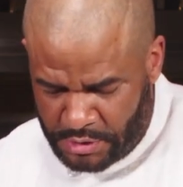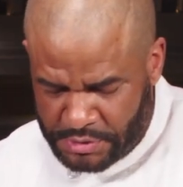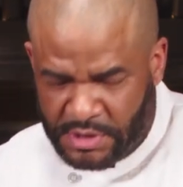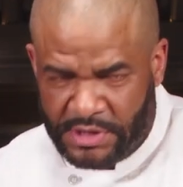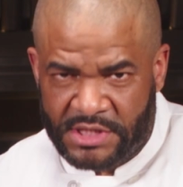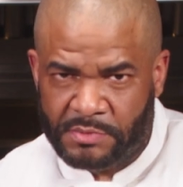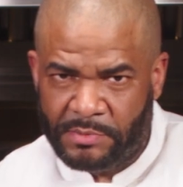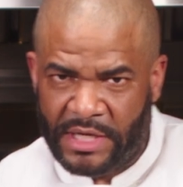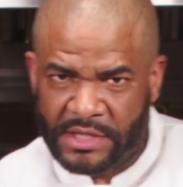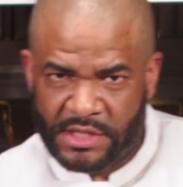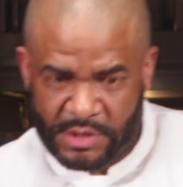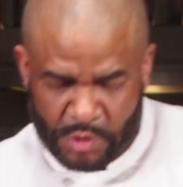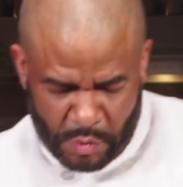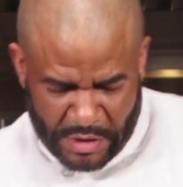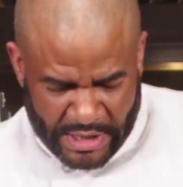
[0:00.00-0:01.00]
So this
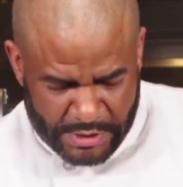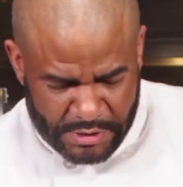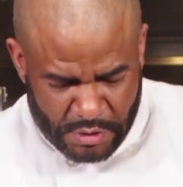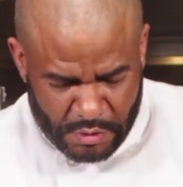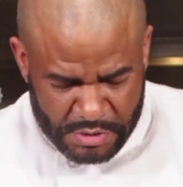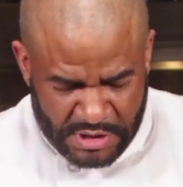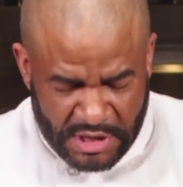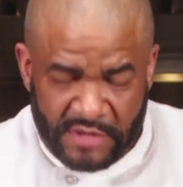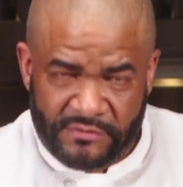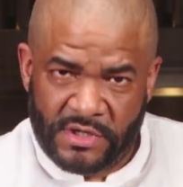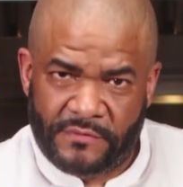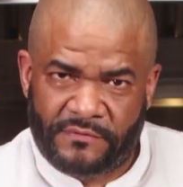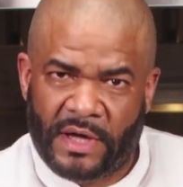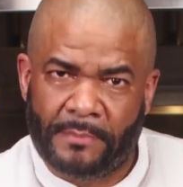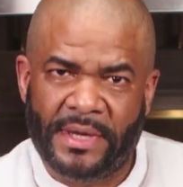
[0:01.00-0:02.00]
method is what I use, even
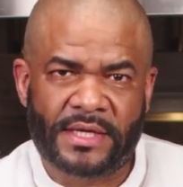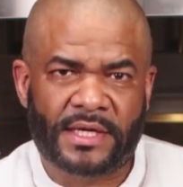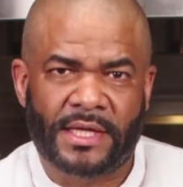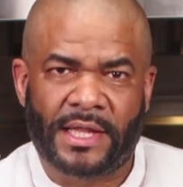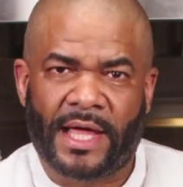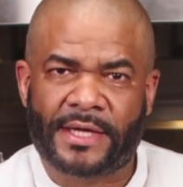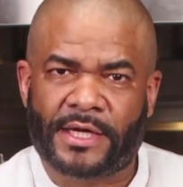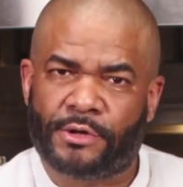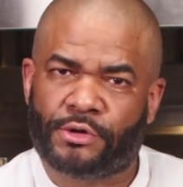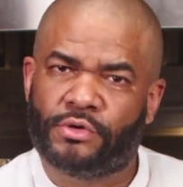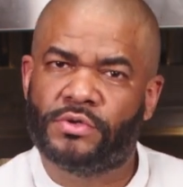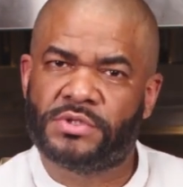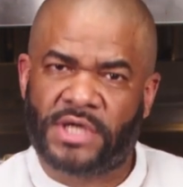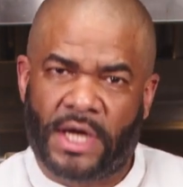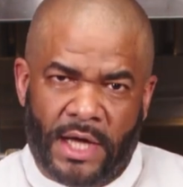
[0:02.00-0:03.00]
if I'm making like a
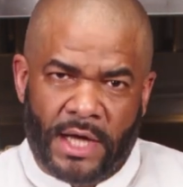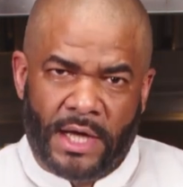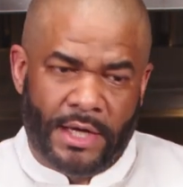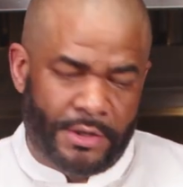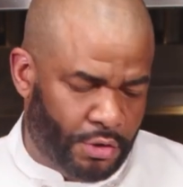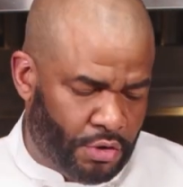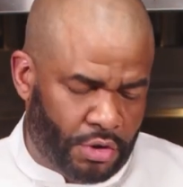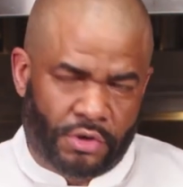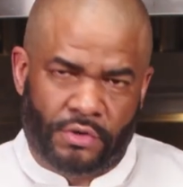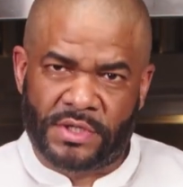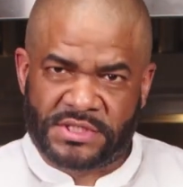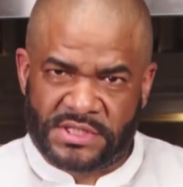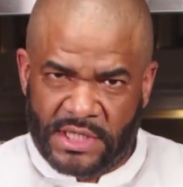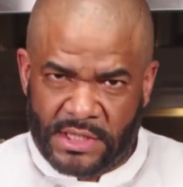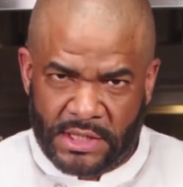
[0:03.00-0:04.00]
crouton or a
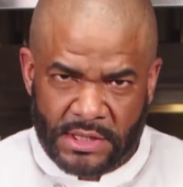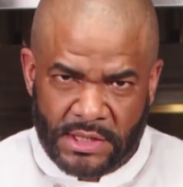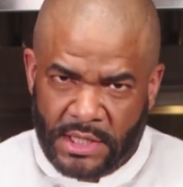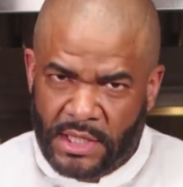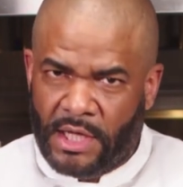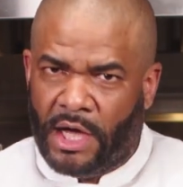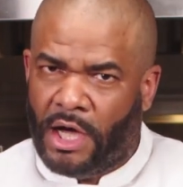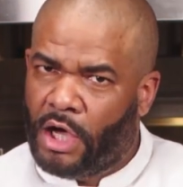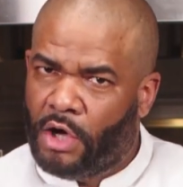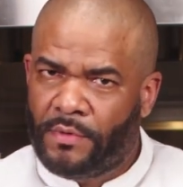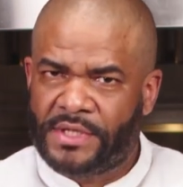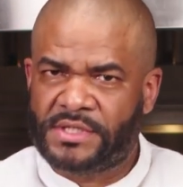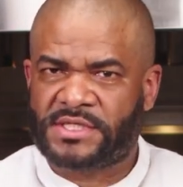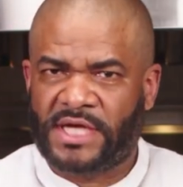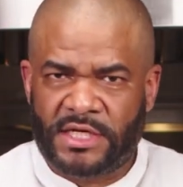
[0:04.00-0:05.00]
crostini. I
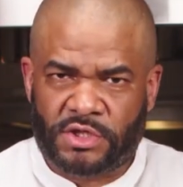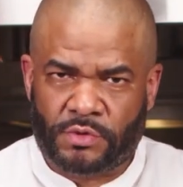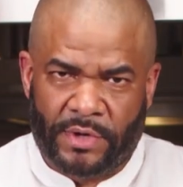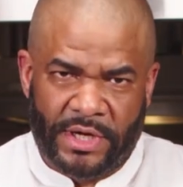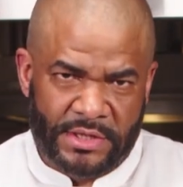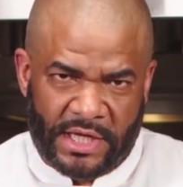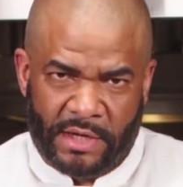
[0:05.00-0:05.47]
always saturate